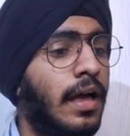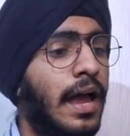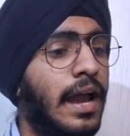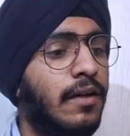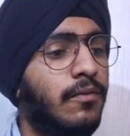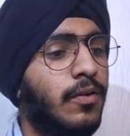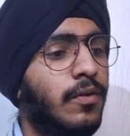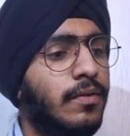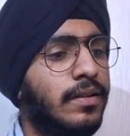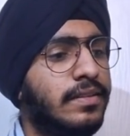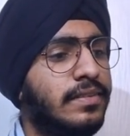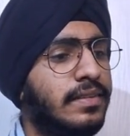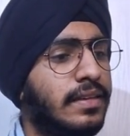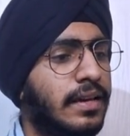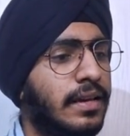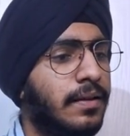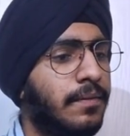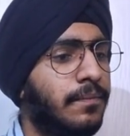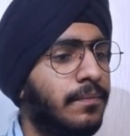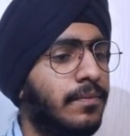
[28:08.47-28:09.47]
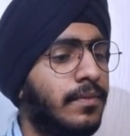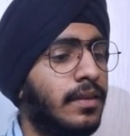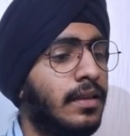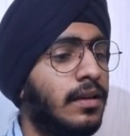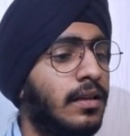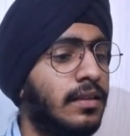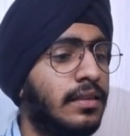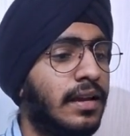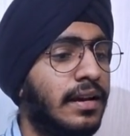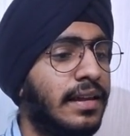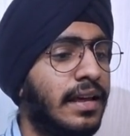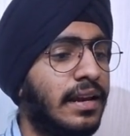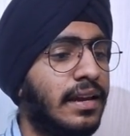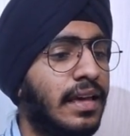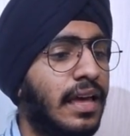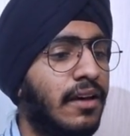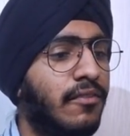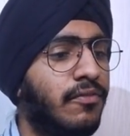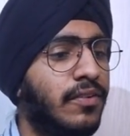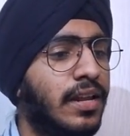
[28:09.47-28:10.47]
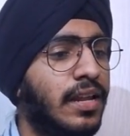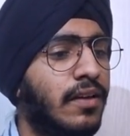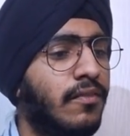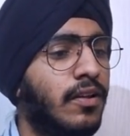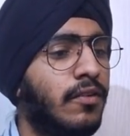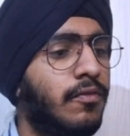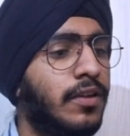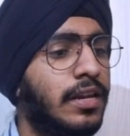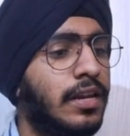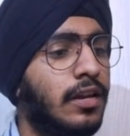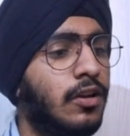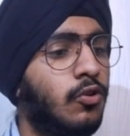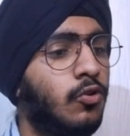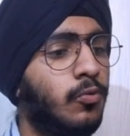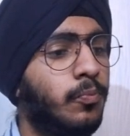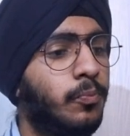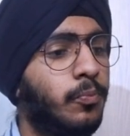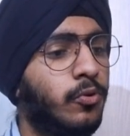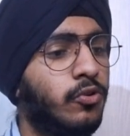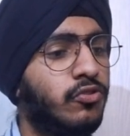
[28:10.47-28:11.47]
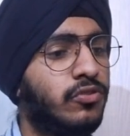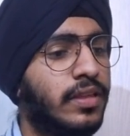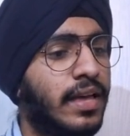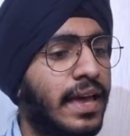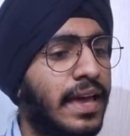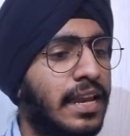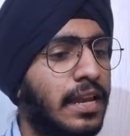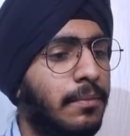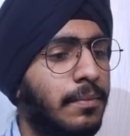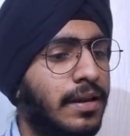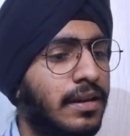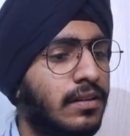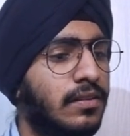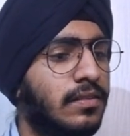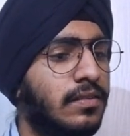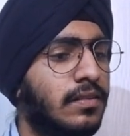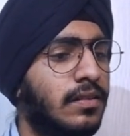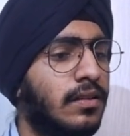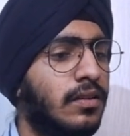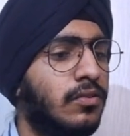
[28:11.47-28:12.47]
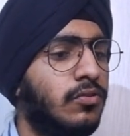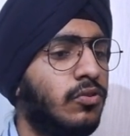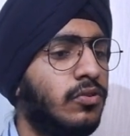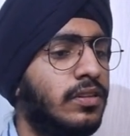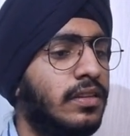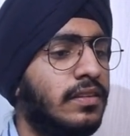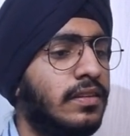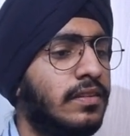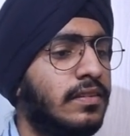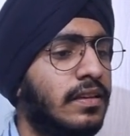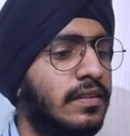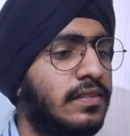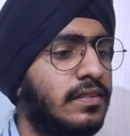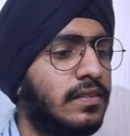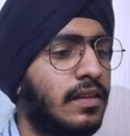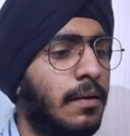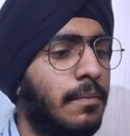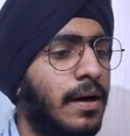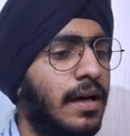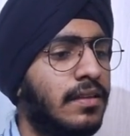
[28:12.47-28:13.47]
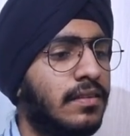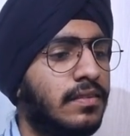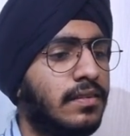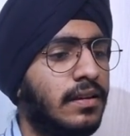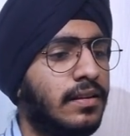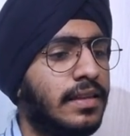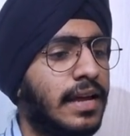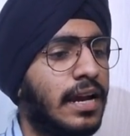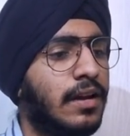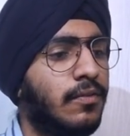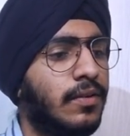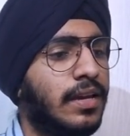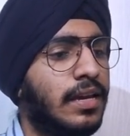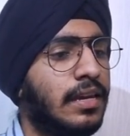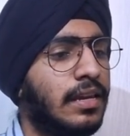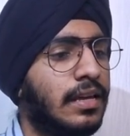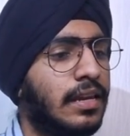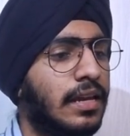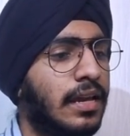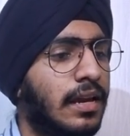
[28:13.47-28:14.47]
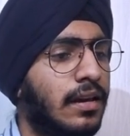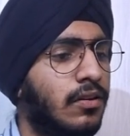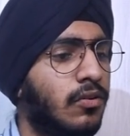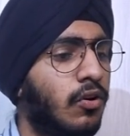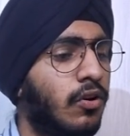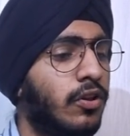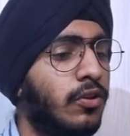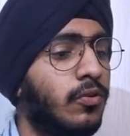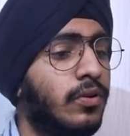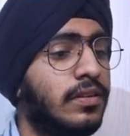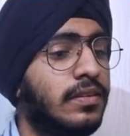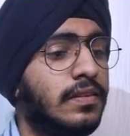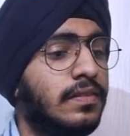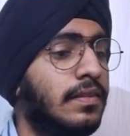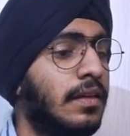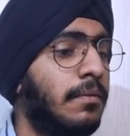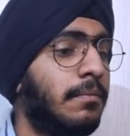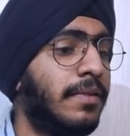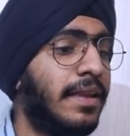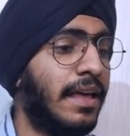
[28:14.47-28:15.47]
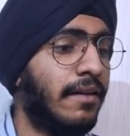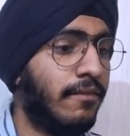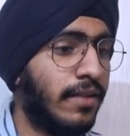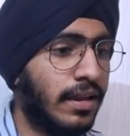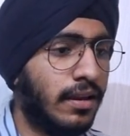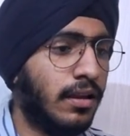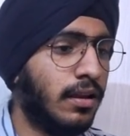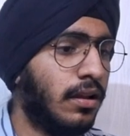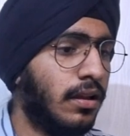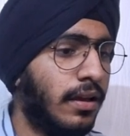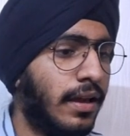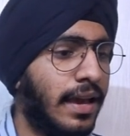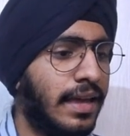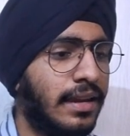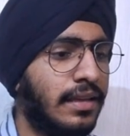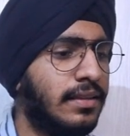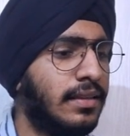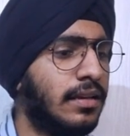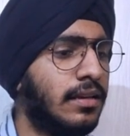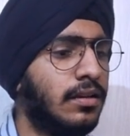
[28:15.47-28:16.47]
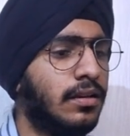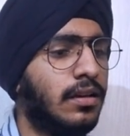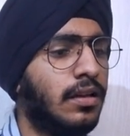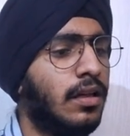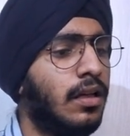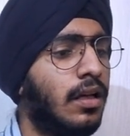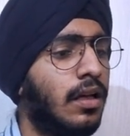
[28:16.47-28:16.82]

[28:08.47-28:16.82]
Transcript: And we will say that at every level we need to push the elements. So this is a sub answer that we can create, or you can say sub level, anything.